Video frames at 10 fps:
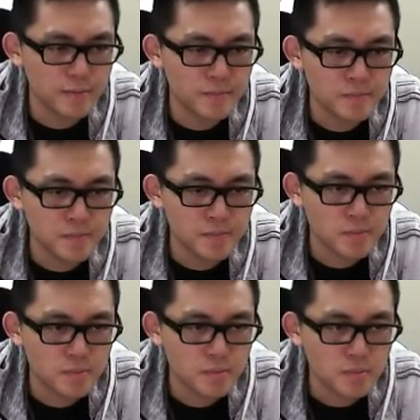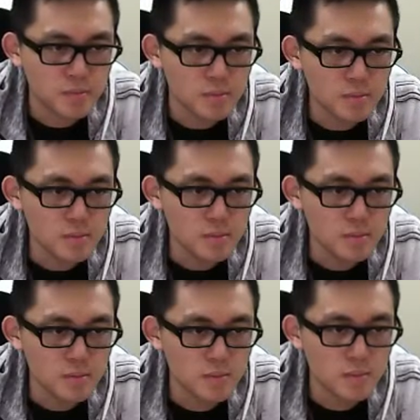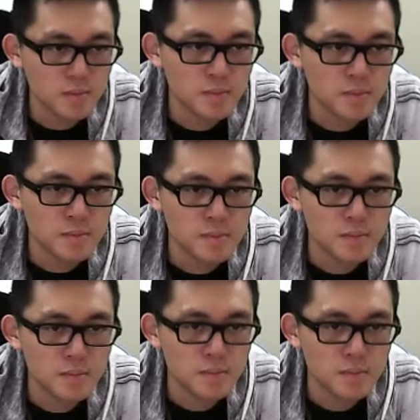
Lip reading: [no speech]